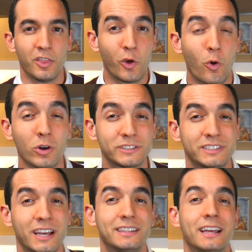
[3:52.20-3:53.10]
The court
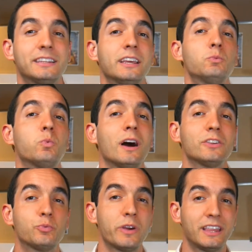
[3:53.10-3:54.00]
said that it
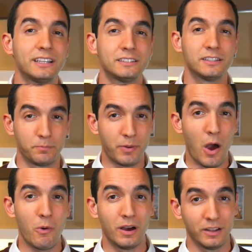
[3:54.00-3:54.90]
was within the
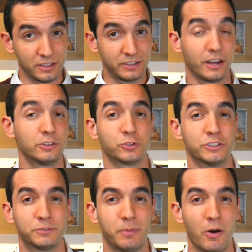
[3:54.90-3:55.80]
power, the
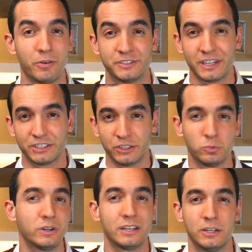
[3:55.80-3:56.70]
territory's power of
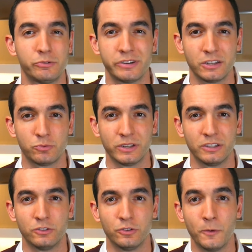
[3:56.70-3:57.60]
section
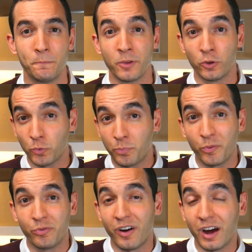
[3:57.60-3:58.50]
122, to
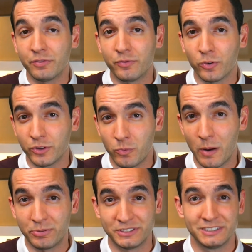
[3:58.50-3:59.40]
provide for the
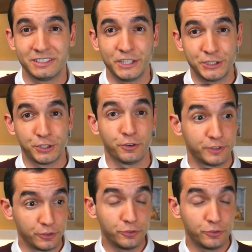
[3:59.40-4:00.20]
representation of the